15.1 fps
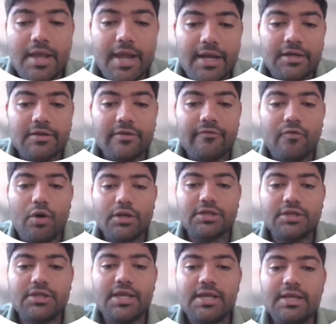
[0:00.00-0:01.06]
And the fourth
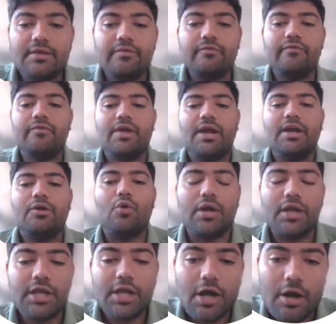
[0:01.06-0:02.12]
thing we are
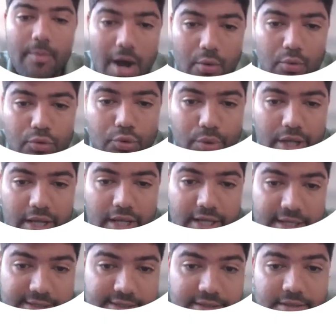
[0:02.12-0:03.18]
talking about today
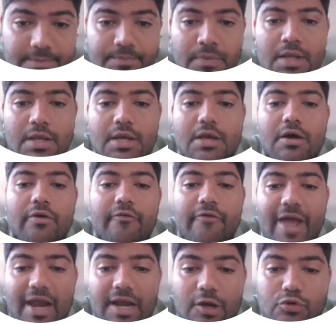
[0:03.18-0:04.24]
is
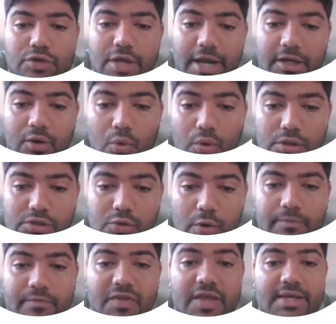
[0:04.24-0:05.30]
values and goals
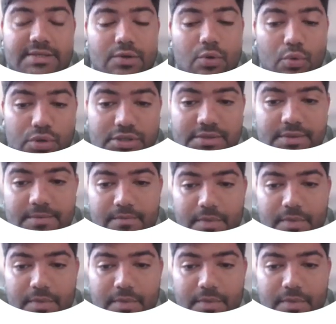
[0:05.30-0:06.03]
of this course.